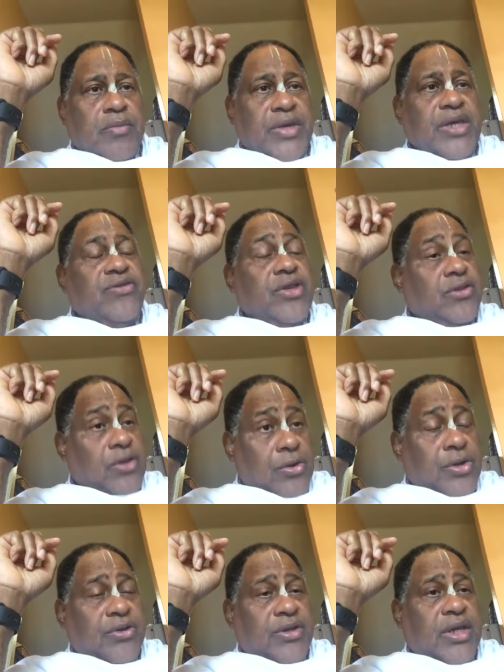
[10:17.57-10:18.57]
means
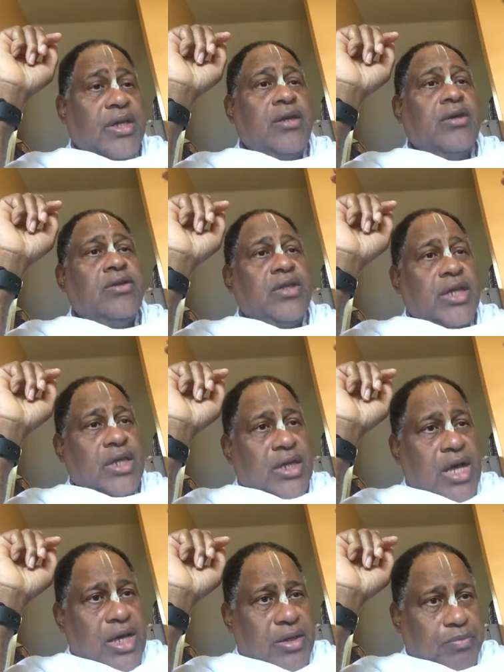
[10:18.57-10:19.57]
eternity,
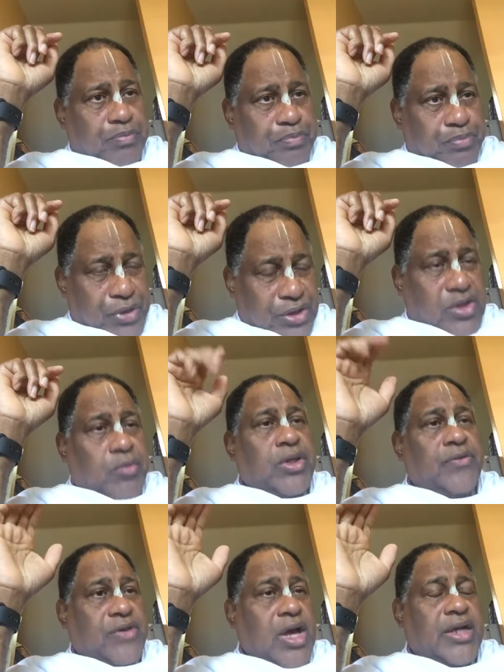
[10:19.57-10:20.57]
the
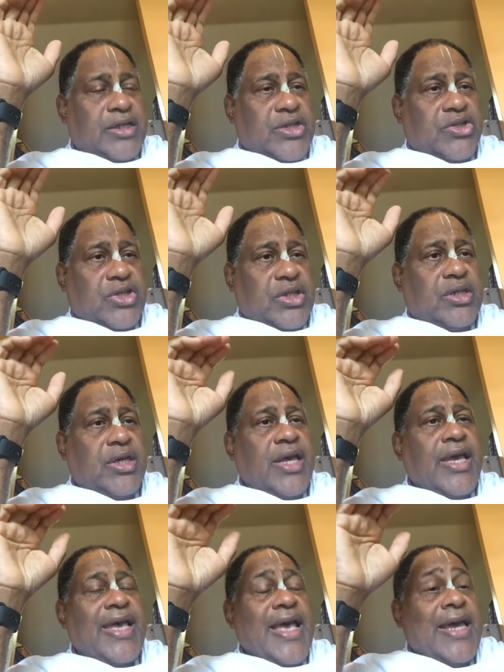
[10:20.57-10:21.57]
principle of cognition,
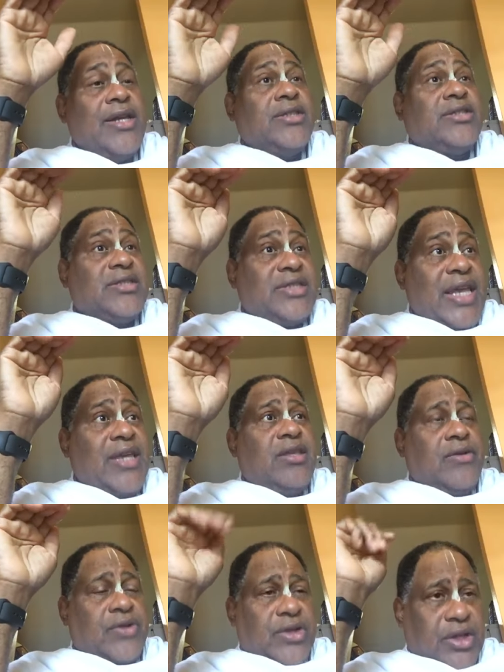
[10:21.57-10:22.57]
and a
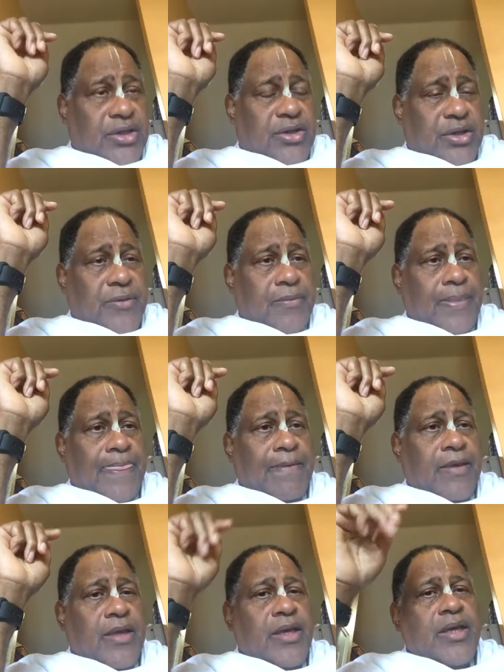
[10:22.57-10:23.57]
state of ananda.
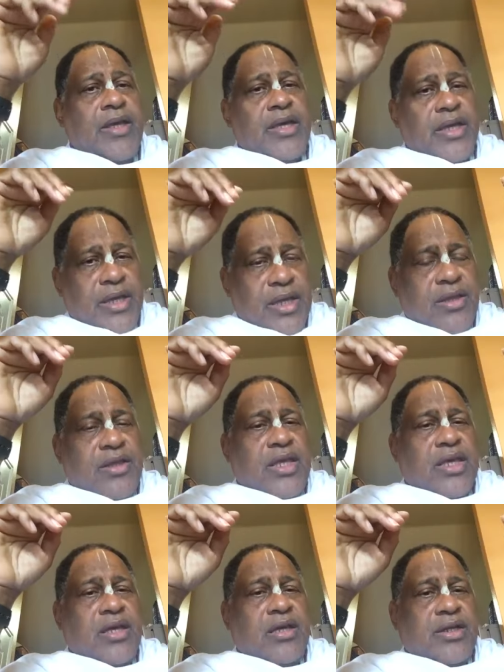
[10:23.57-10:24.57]
In
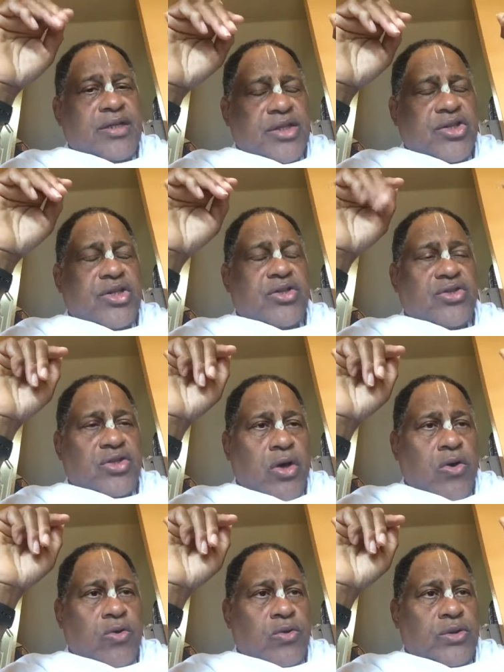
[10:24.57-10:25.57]
the conditioned
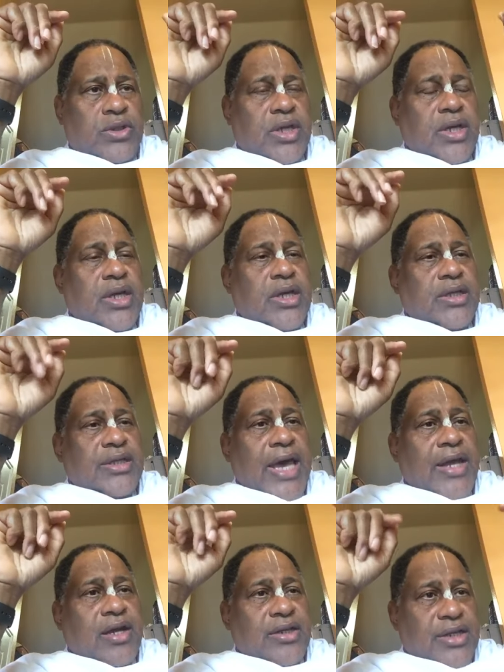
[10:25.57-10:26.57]
souls,
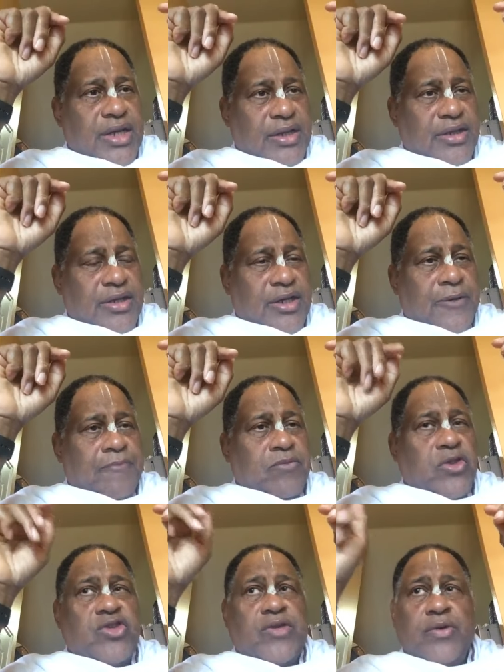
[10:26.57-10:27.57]
that
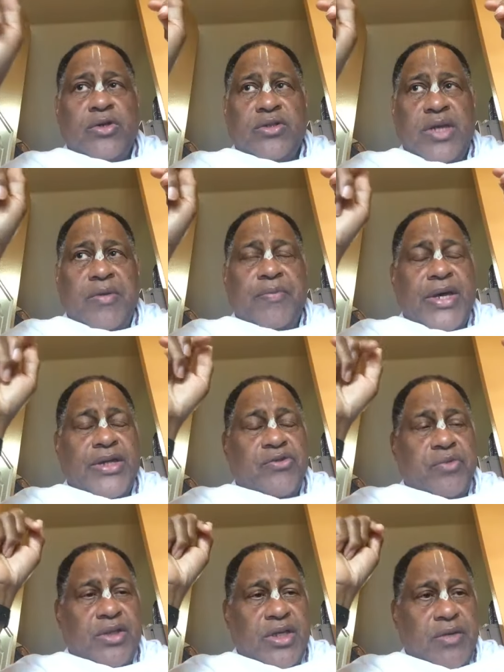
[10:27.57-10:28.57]
ananda, Jiva Goswami Pada
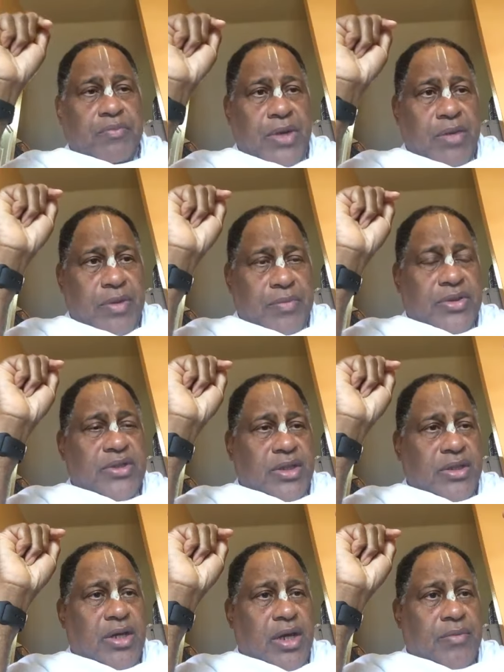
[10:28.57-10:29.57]
is written in Paramahamsa
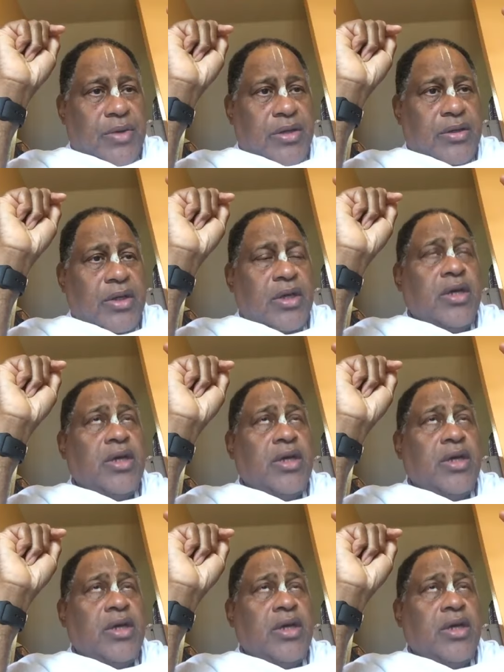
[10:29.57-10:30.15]
Sandarbha,